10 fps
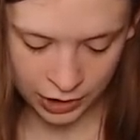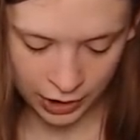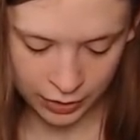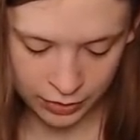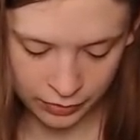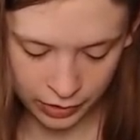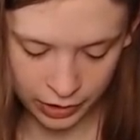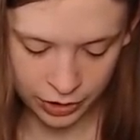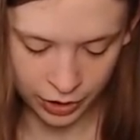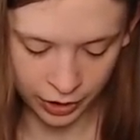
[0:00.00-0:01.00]
Shadows over
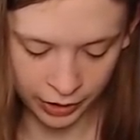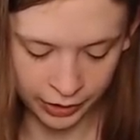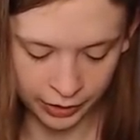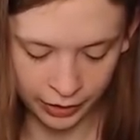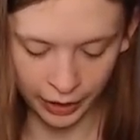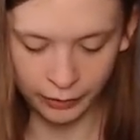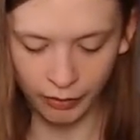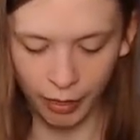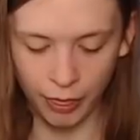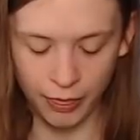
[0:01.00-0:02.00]
Innistrad.
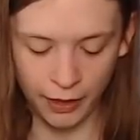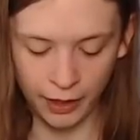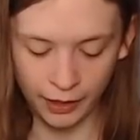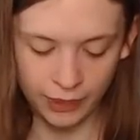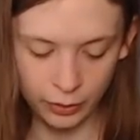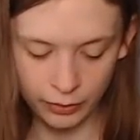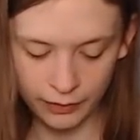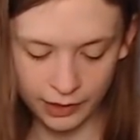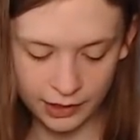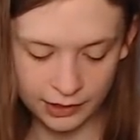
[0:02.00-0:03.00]
I don't think I know
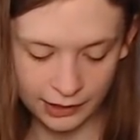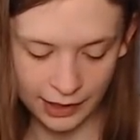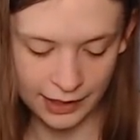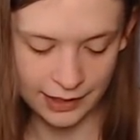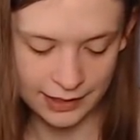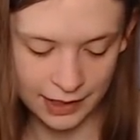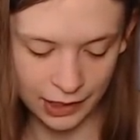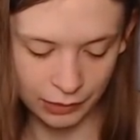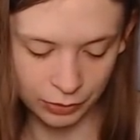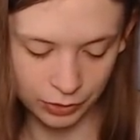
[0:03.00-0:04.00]
of any
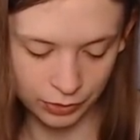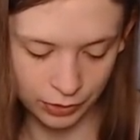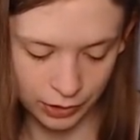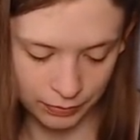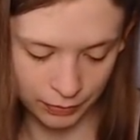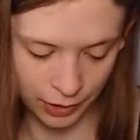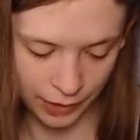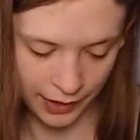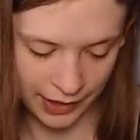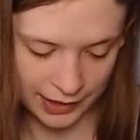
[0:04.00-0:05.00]
lands that will, or
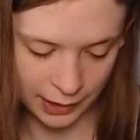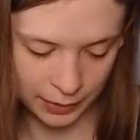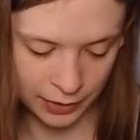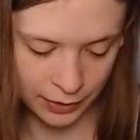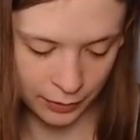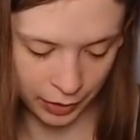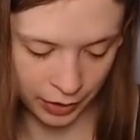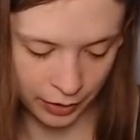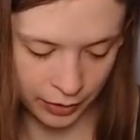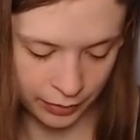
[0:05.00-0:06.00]
artifacts that'll be good
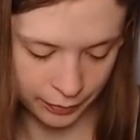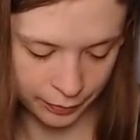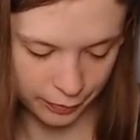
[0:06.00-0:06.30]
for here.